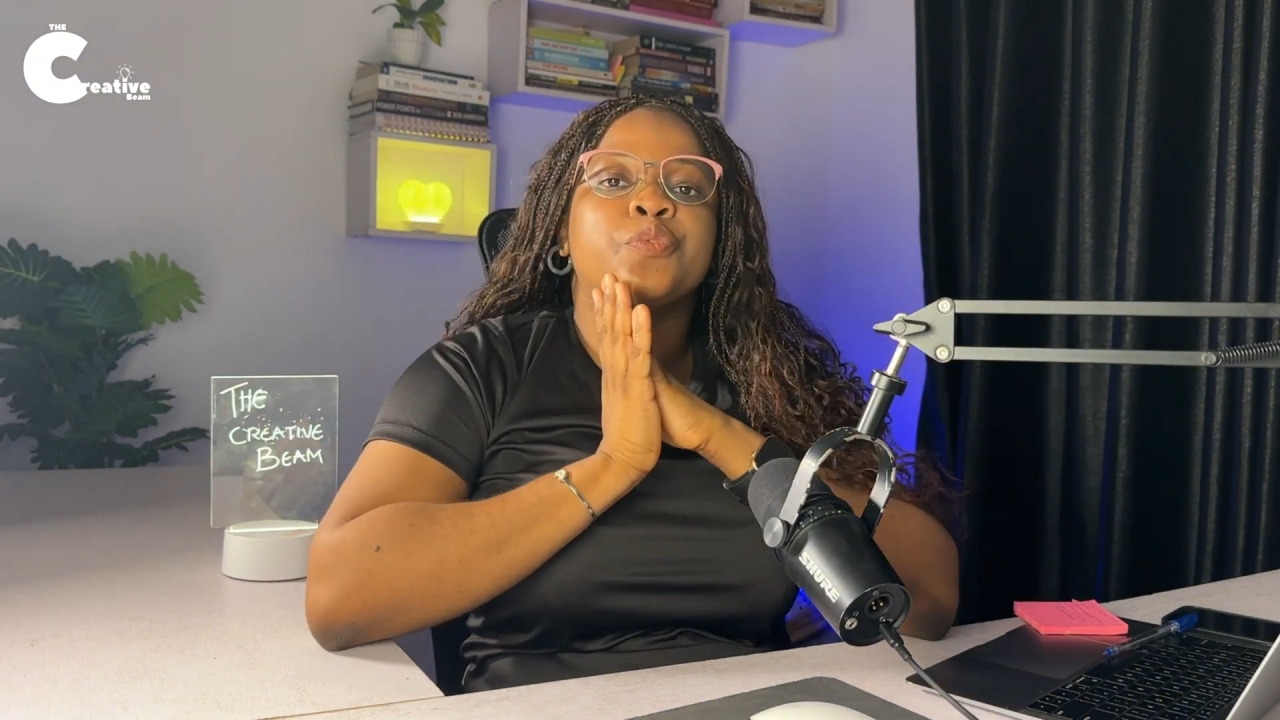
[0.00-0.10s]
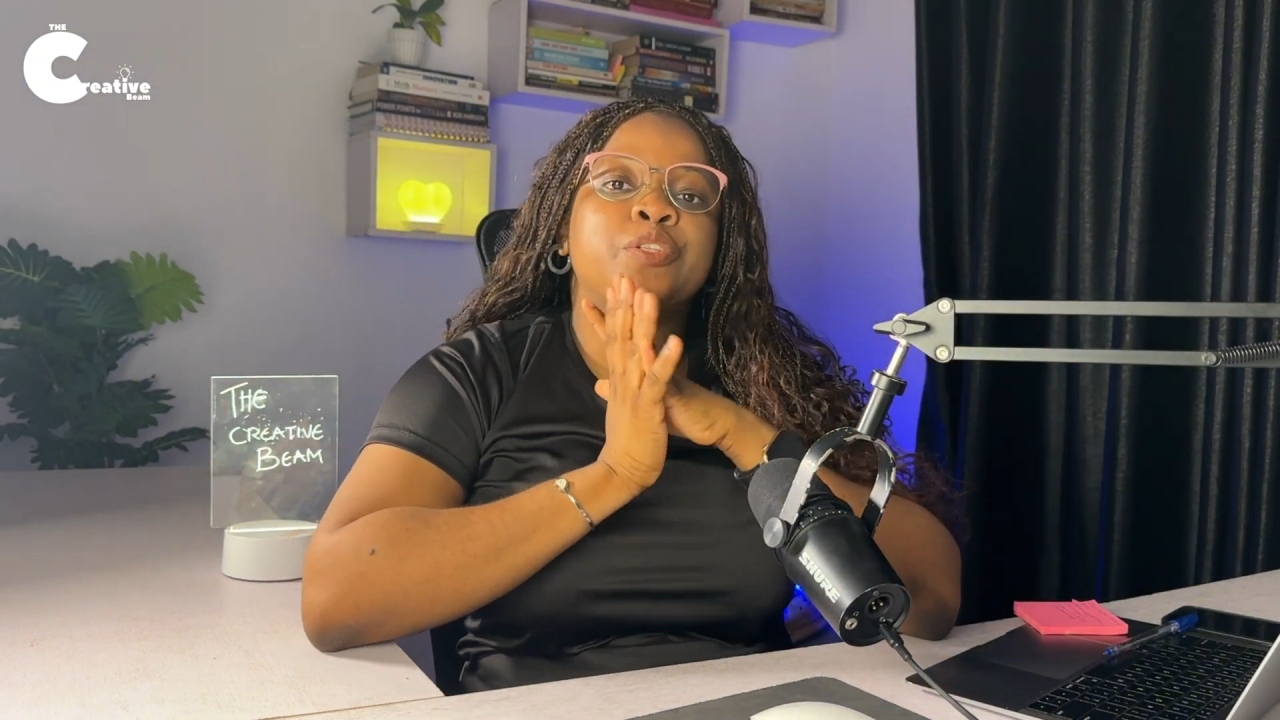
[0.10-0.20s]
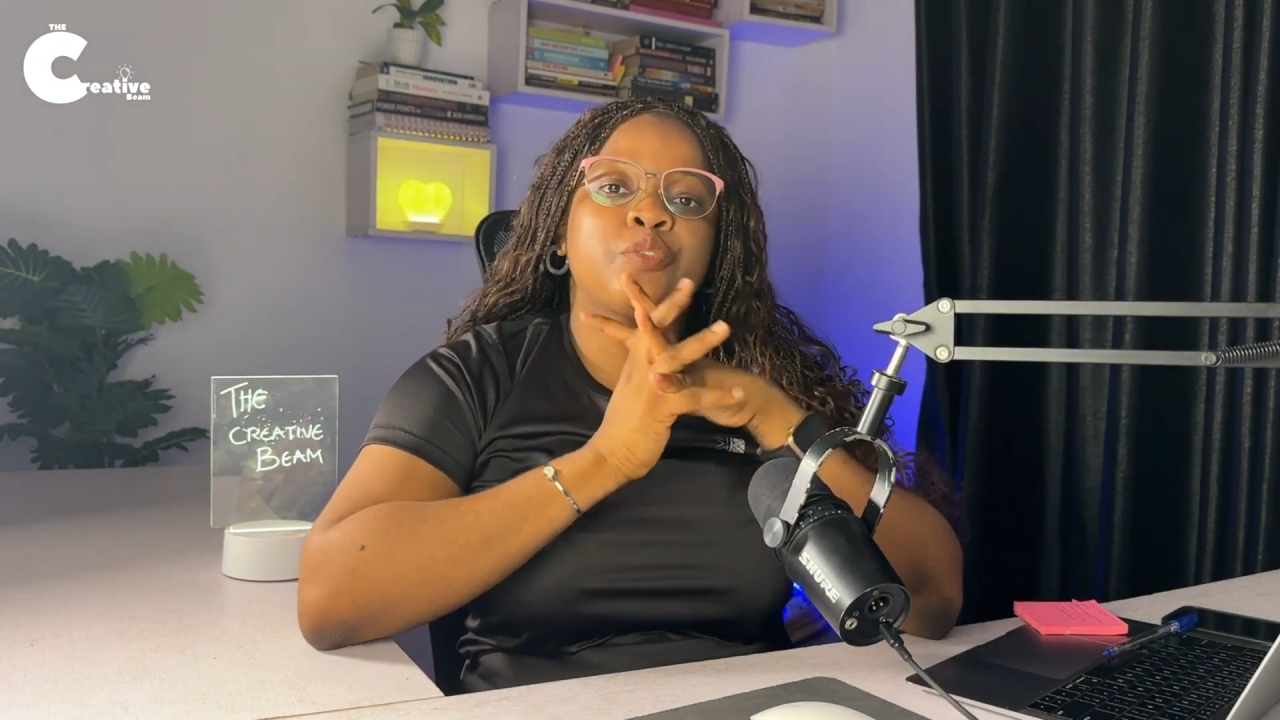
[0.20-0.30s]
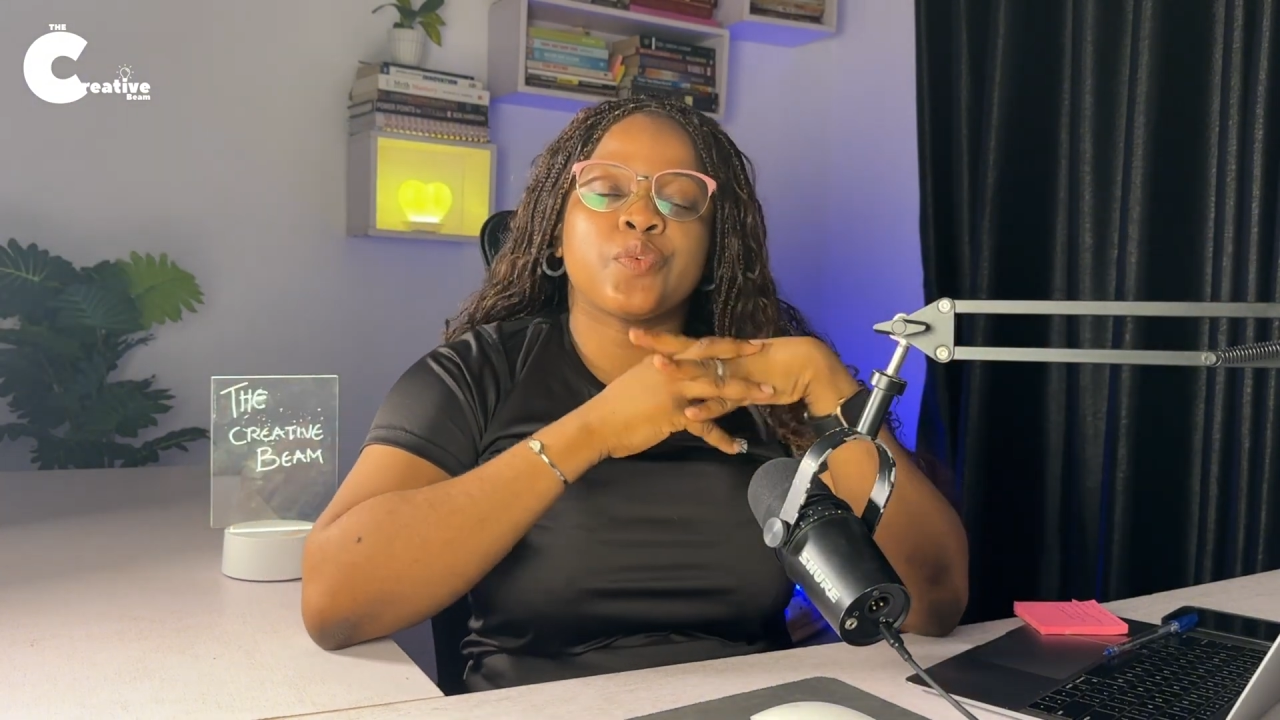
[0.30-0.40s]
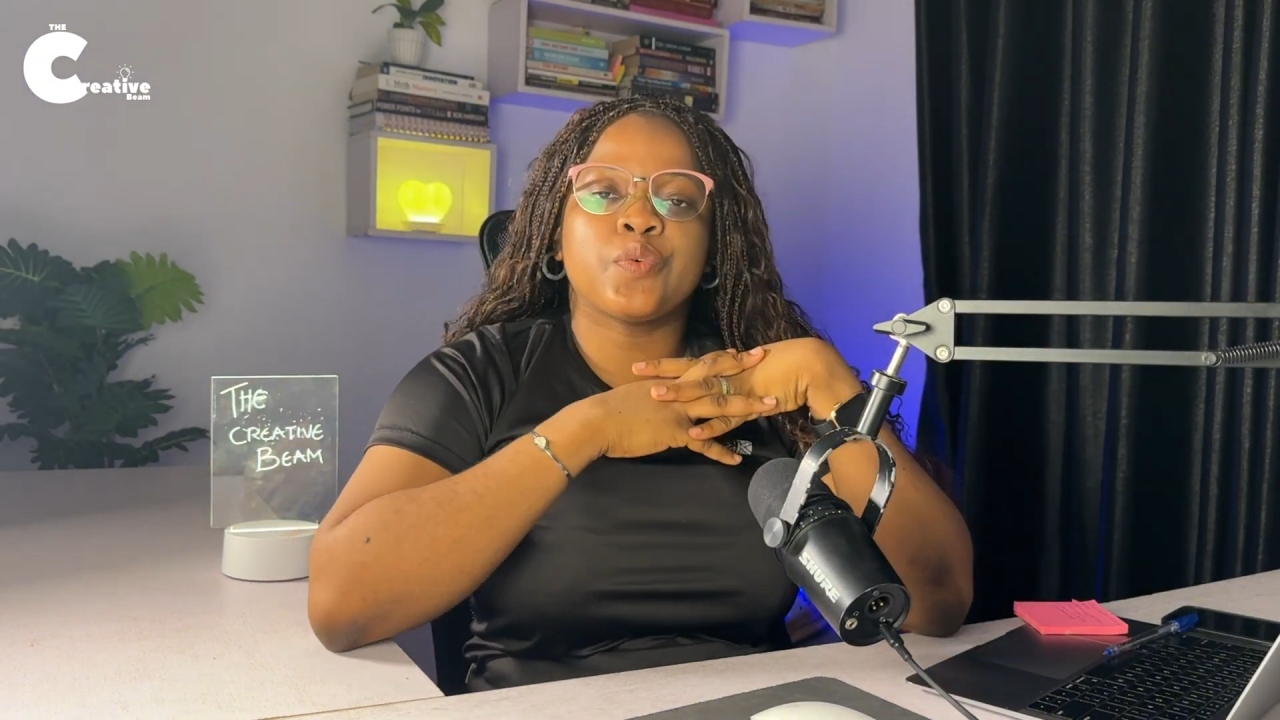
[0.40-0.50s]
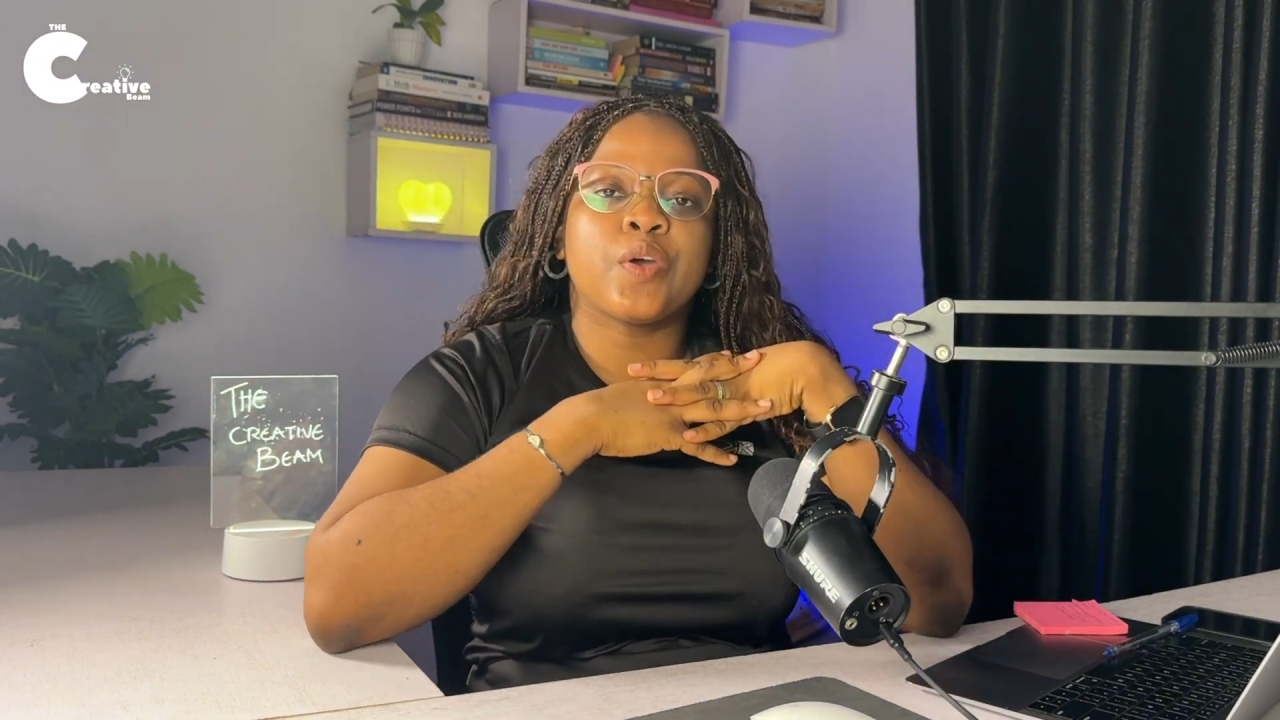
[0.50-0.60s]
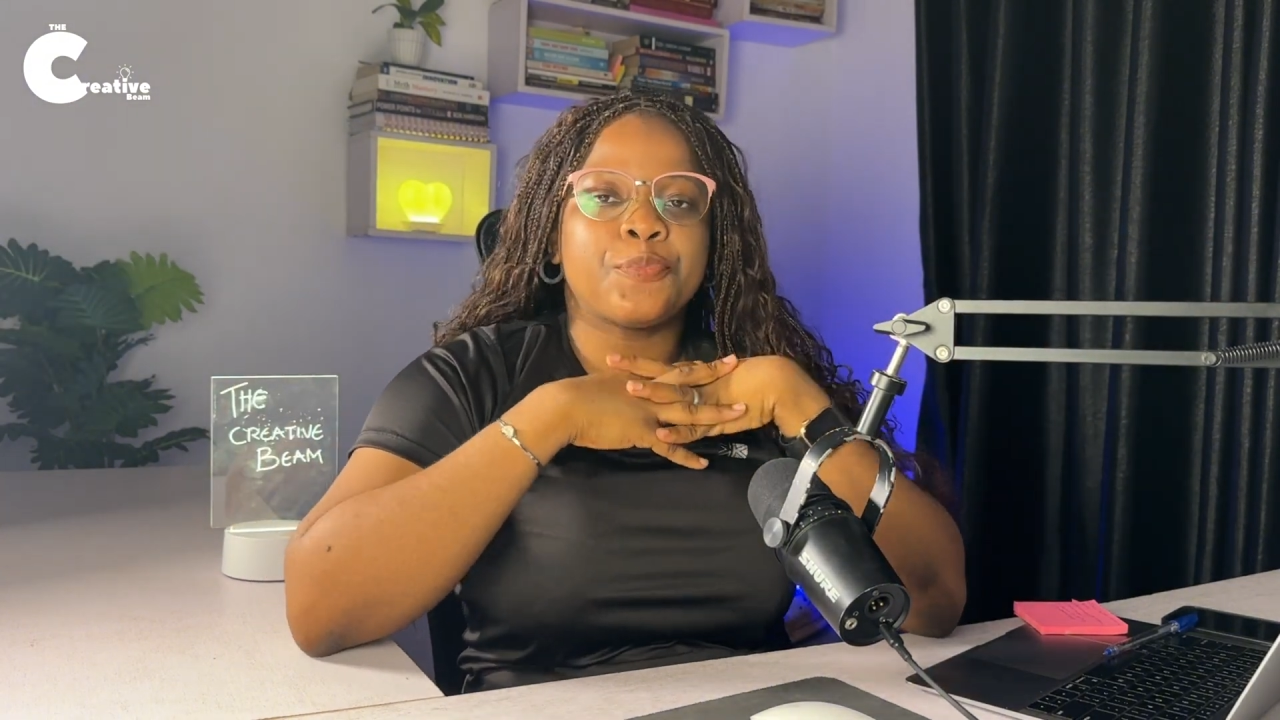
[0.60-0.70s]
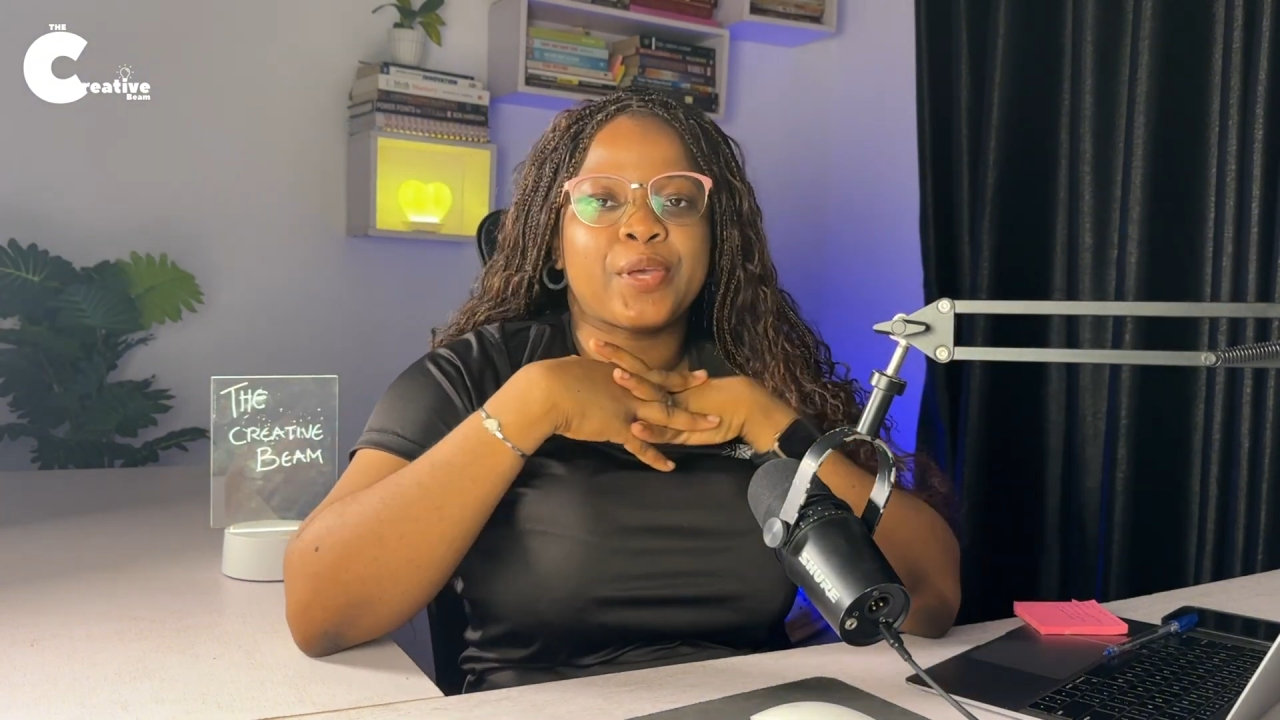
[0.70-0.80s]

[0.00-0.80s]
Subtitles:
want to